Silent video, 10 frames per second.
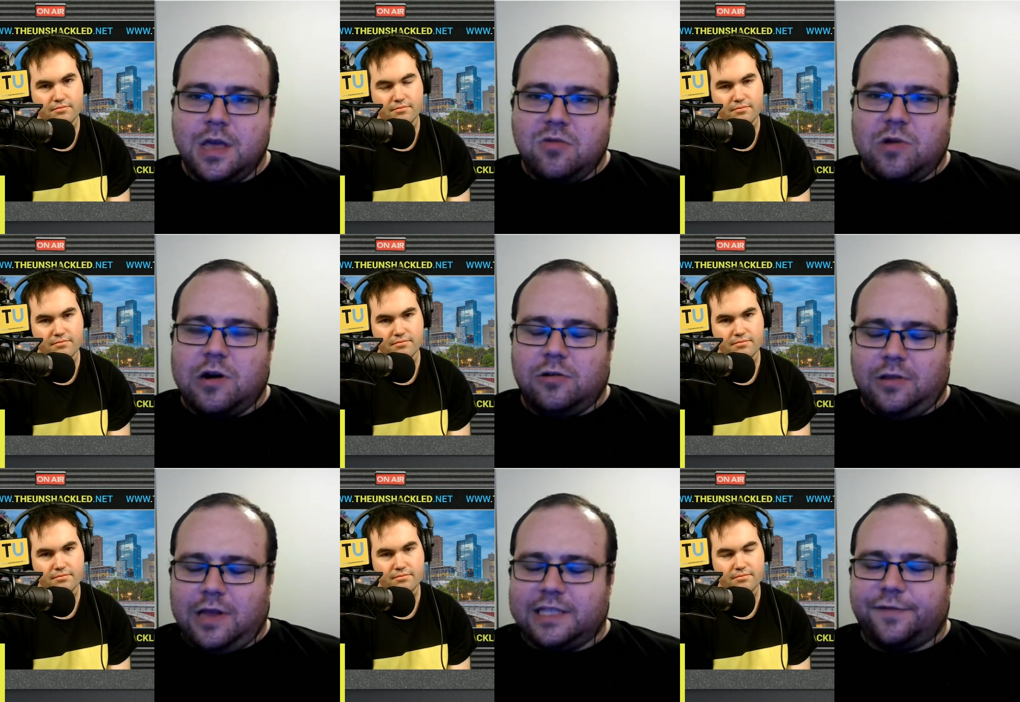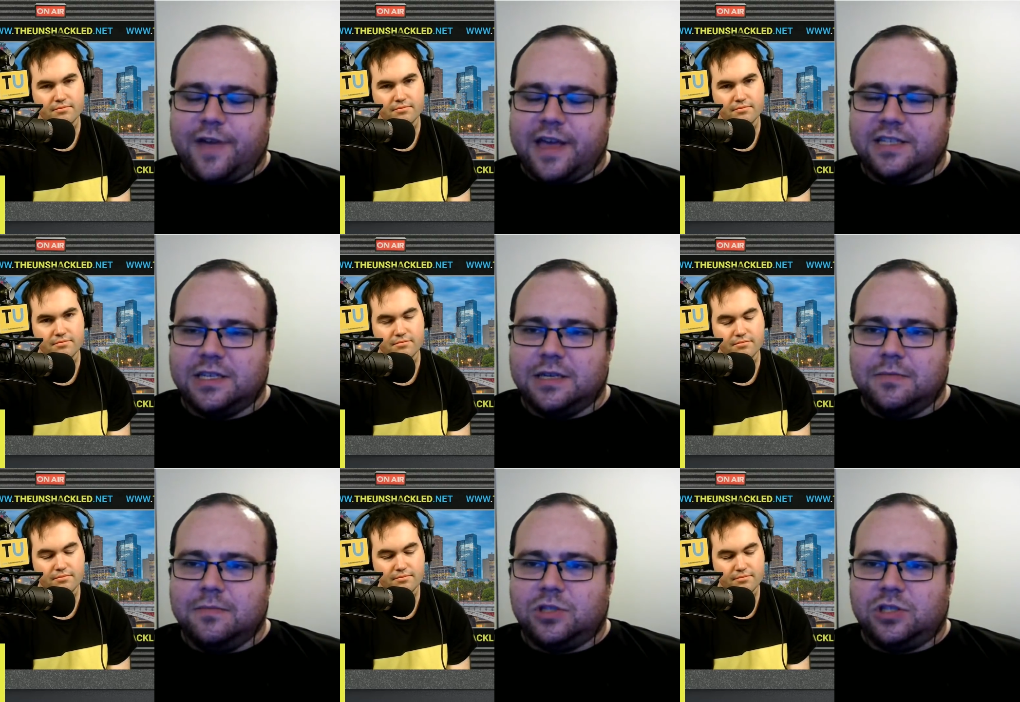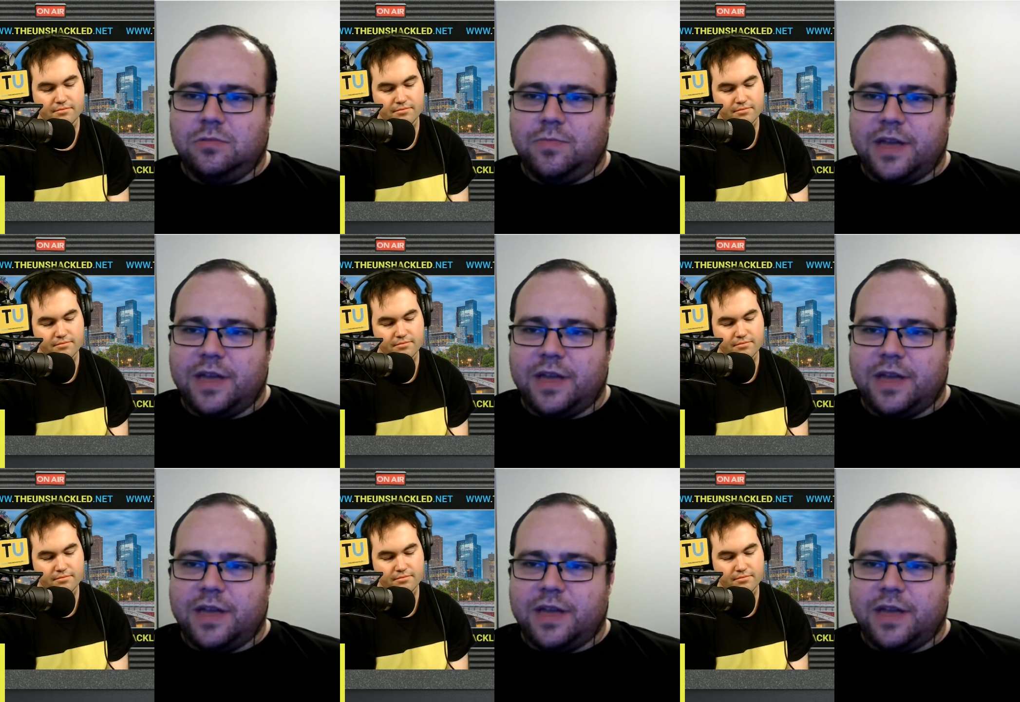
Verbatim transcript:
Speaker 1: well, let's face it, Ben